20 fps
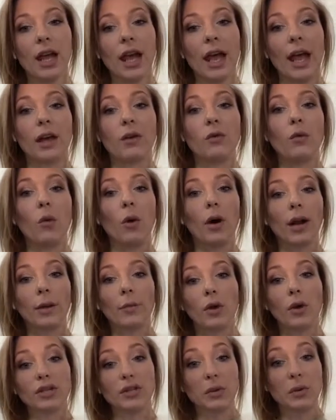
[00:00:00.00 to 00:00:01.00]
and what I'm
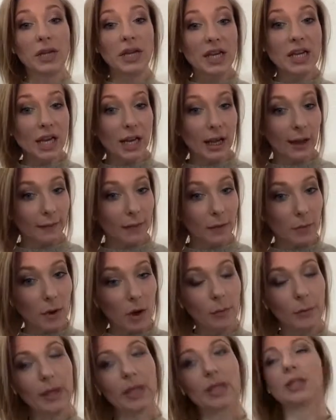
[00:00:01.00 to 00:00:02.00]
also needing at the
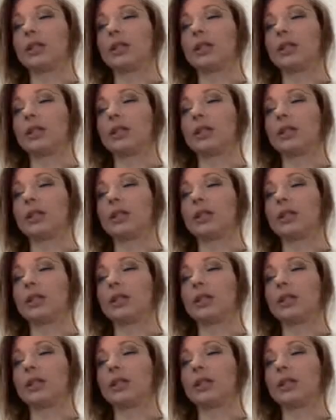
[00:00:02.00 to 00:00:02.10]
moment.